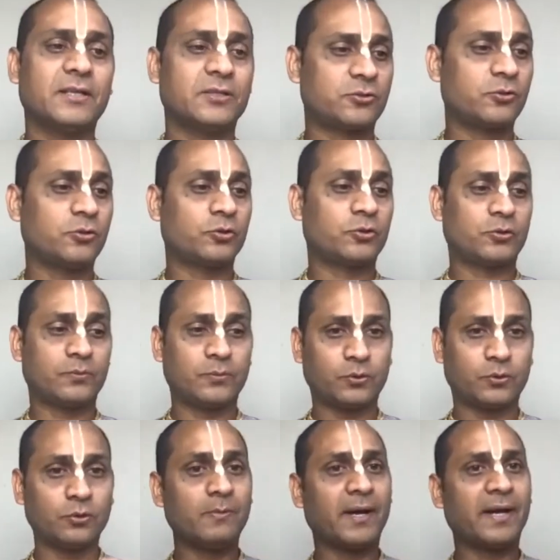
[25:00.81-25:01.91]
So
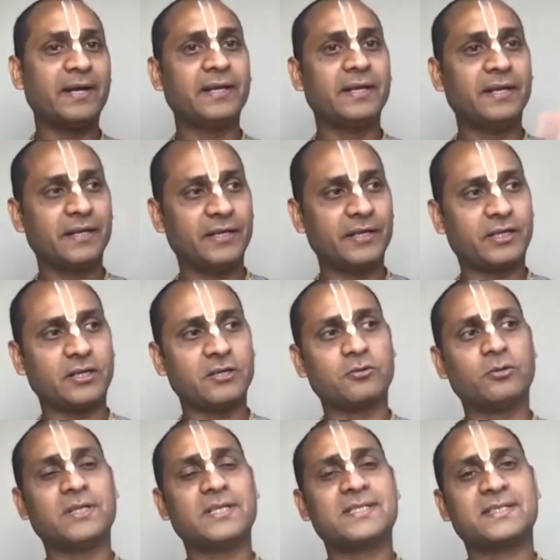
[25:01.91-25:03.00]
through mind, he
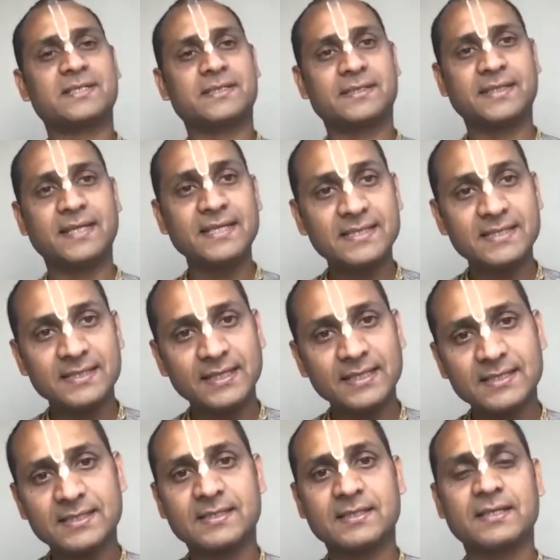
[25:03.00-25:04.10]
controls the
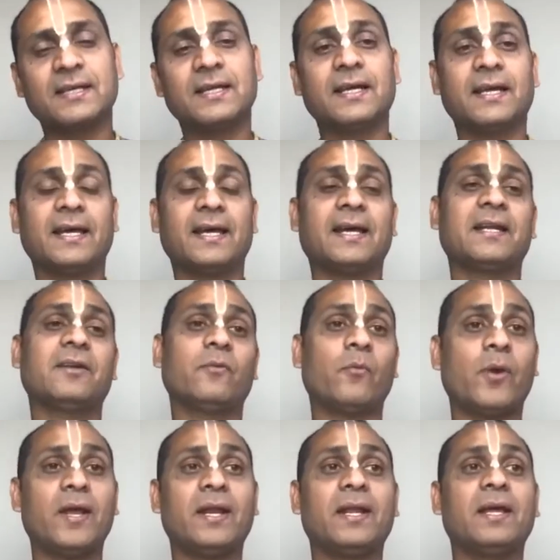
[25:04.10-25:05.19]
senses. And
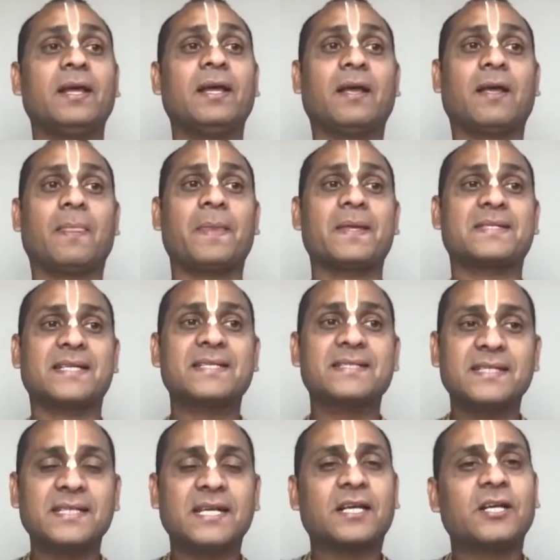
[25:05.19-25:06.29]
when the
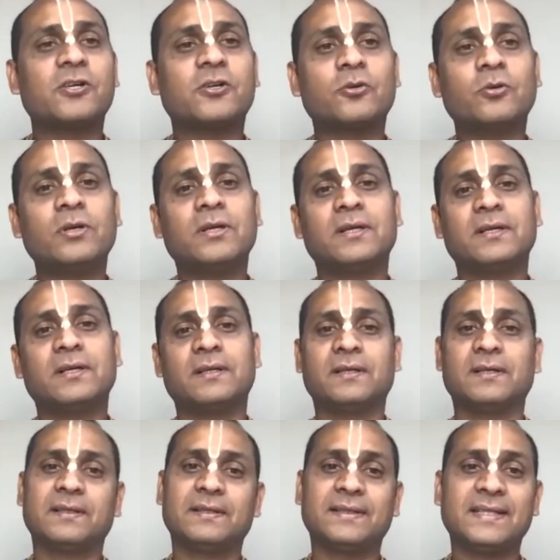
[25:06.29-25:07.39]
senses are controlled,
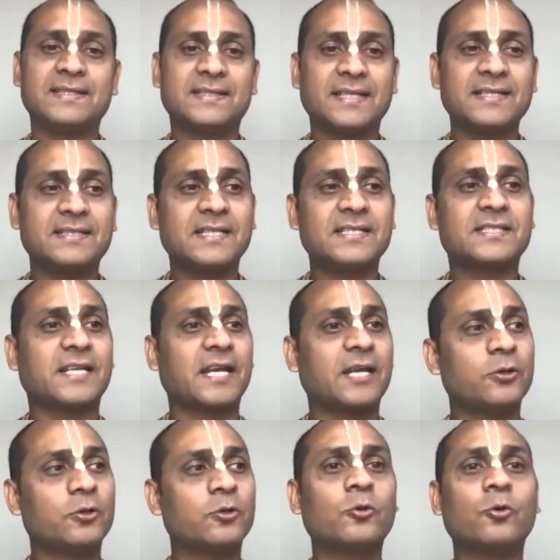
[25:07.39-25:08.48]
the senses
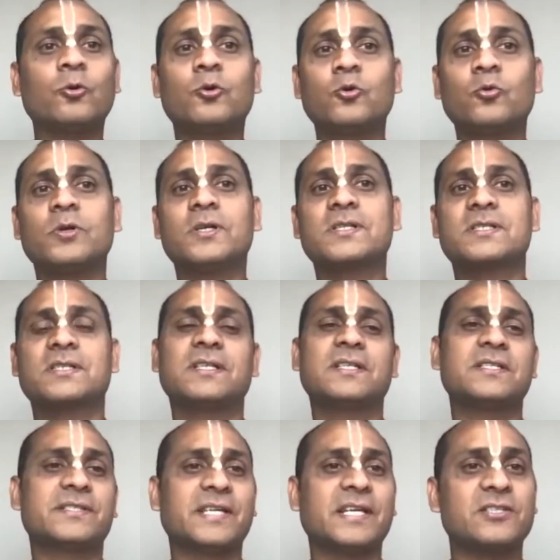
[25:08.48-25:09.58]
cannot go towards
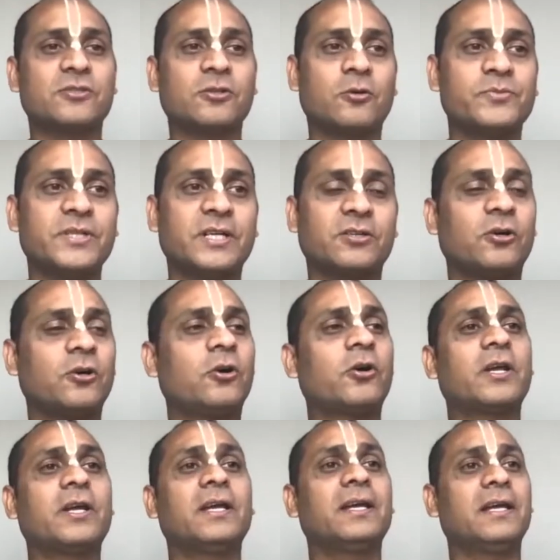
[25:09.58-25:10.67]
sense object,
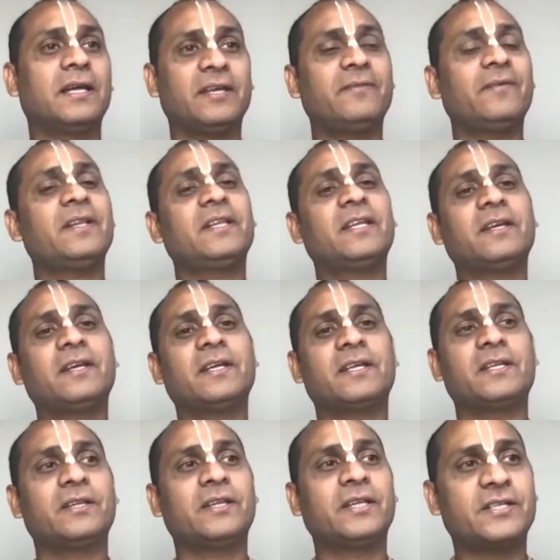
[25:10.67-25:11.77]
or even they
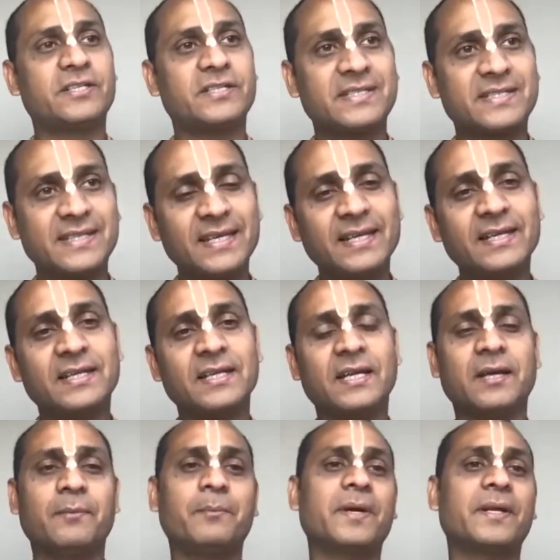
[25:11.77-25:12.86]
see it,
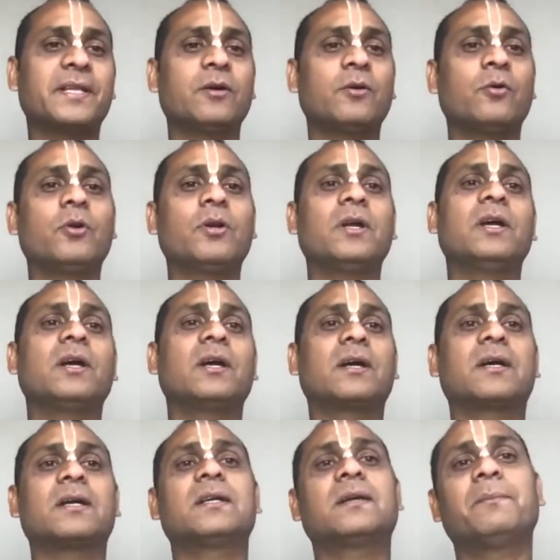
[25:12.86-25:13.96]
but they won't
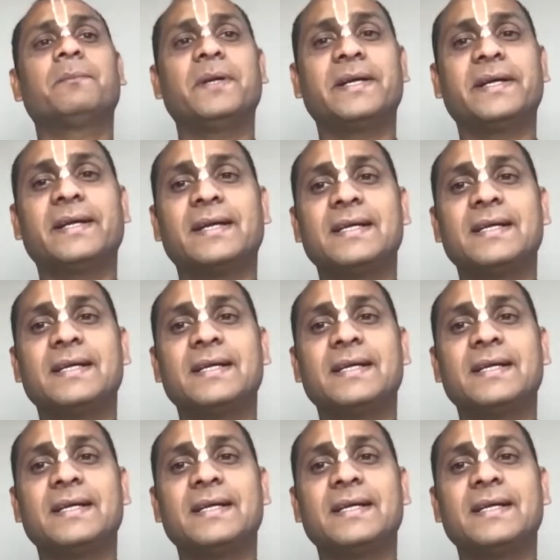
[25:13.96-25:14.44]
contemplate it.